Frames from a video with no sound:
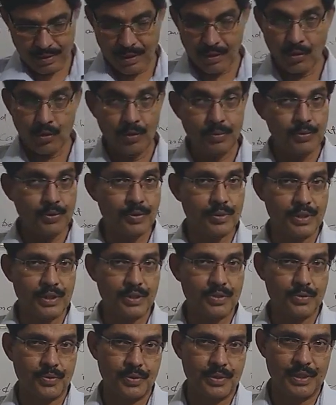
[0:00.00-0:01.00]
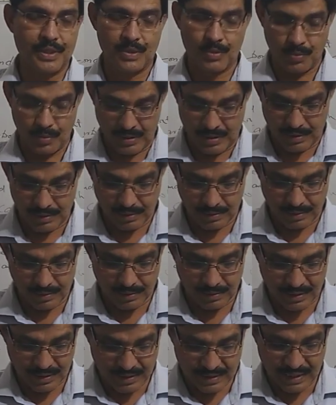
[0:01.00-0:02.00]
I hope you understood this
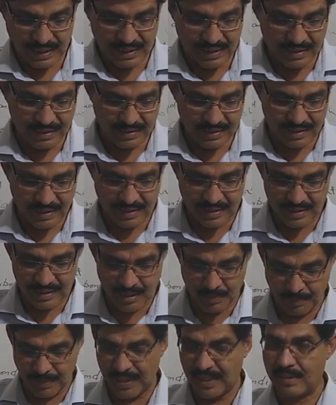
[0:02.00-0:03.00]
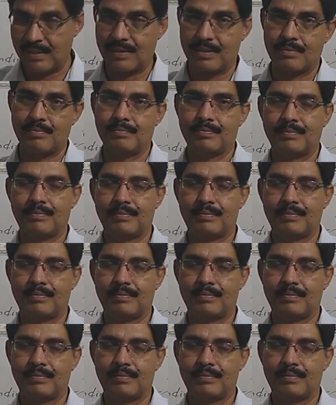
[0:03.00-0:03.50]
one. The second thing is space.